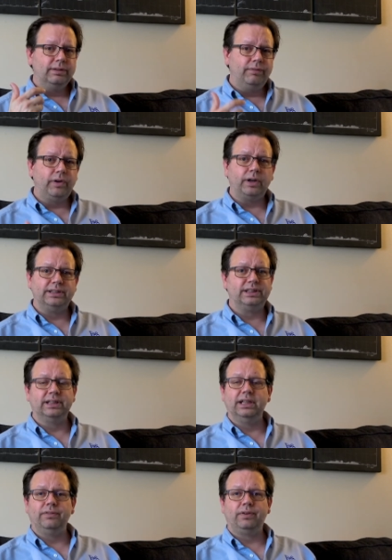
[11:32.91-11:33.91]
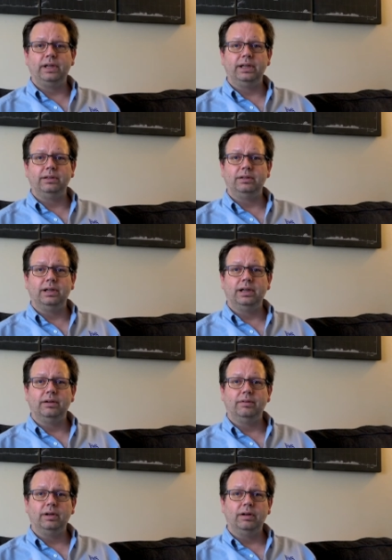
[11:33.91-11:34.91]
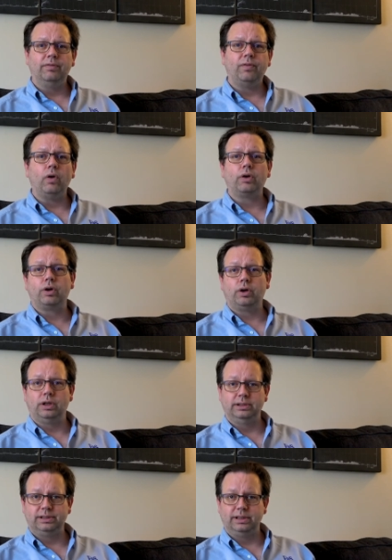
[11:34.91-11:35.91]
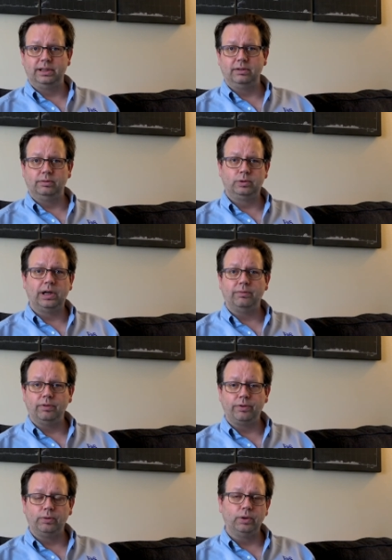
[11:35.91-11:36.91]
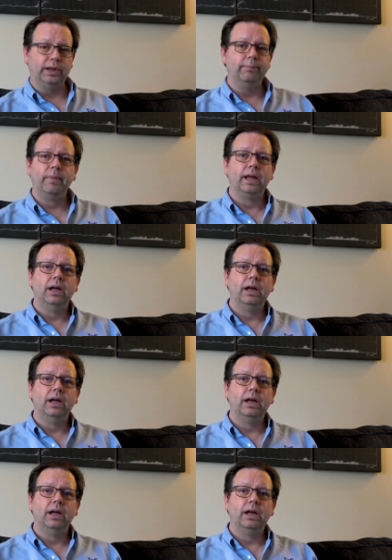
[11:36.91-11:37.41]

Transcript: very significant uh, uh fault currents that can travel through it.